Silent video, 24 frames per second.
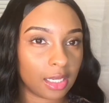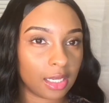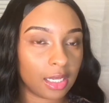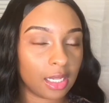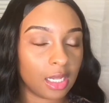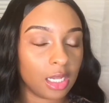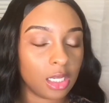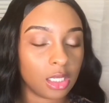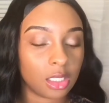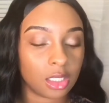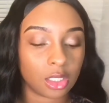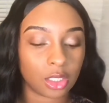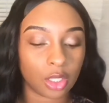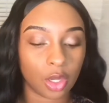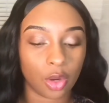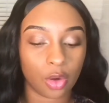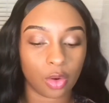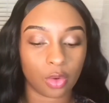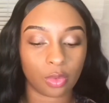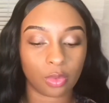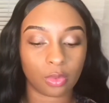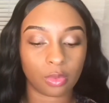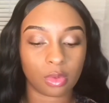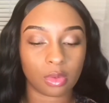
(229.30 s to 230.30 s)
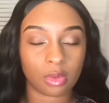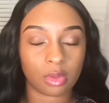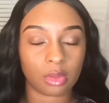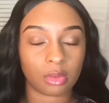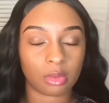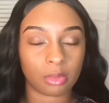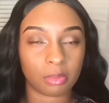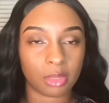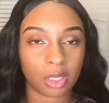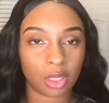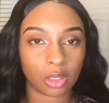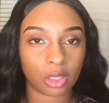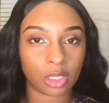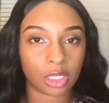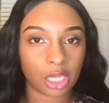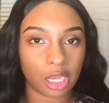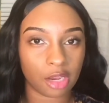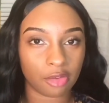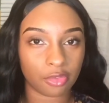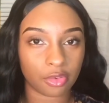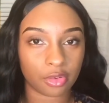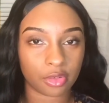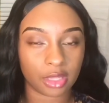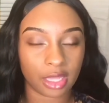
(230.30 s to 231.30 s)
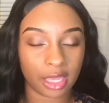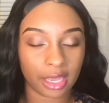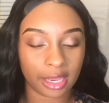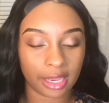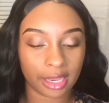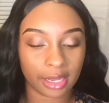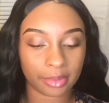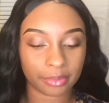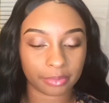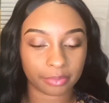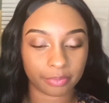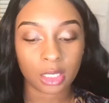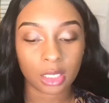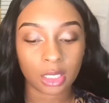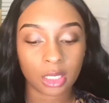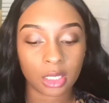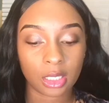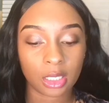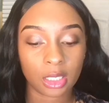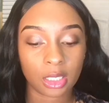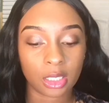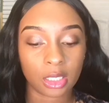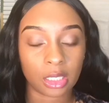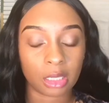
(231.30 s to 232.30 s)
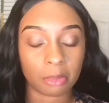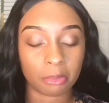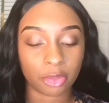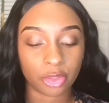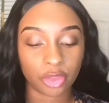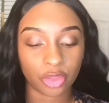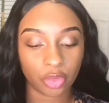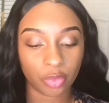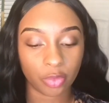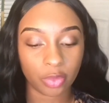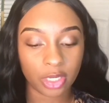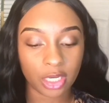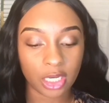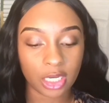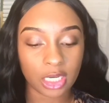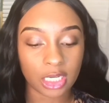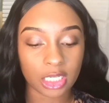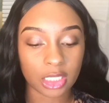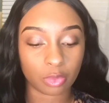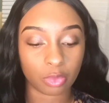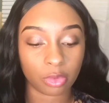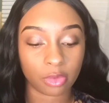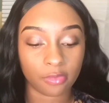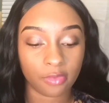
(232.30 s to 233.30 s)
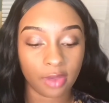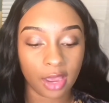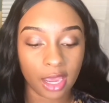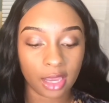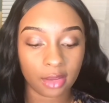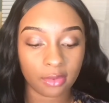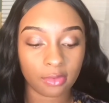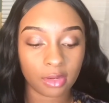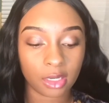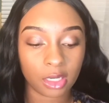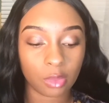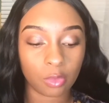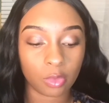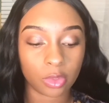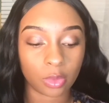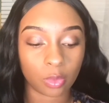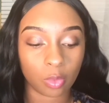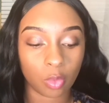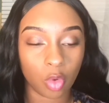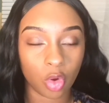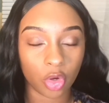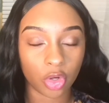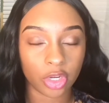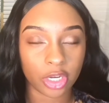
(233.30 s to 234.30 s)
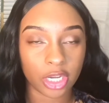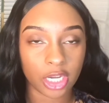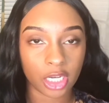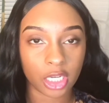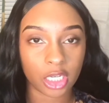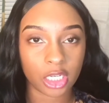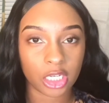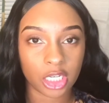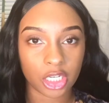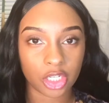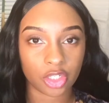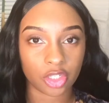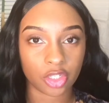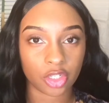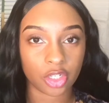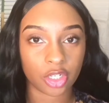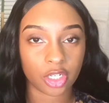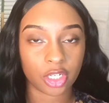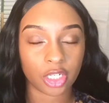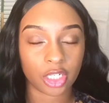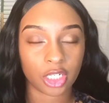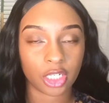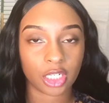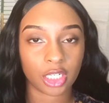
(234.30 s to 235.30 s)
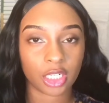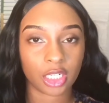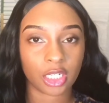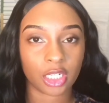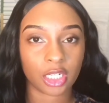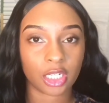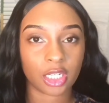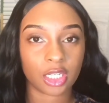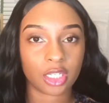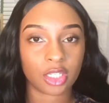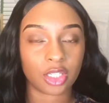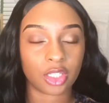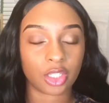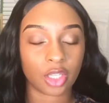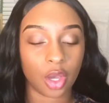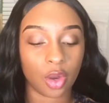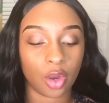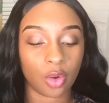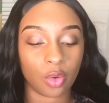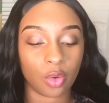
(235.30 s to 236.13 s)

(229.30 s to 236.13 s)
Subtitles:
So be on the lookout for that. Number three is reviving with water and conditioner. So